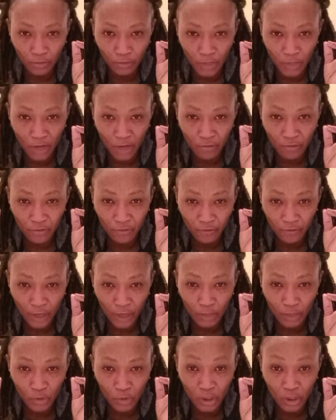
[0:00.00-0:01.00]
from every
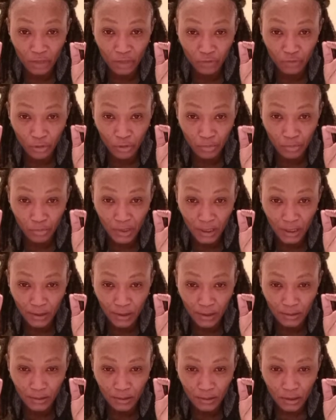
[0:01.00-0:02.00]
fiber of your
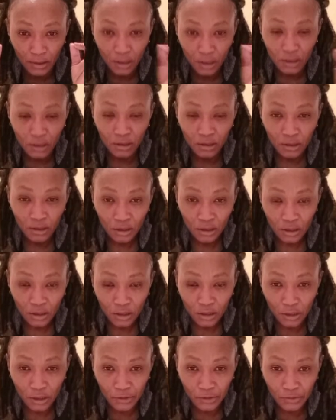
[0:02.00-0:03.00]
being.
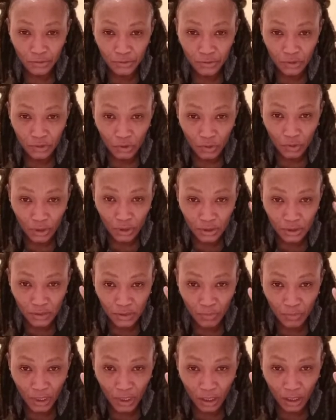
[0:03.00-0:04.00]
Learn to
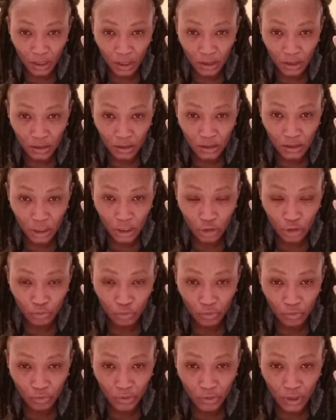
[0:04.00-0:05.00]
expand
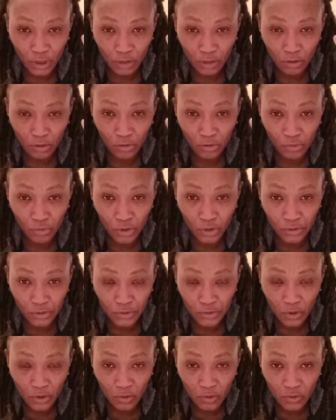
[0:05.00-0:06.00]
and breathe through your
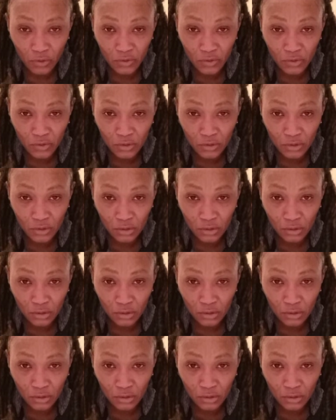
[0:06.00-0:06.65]
toes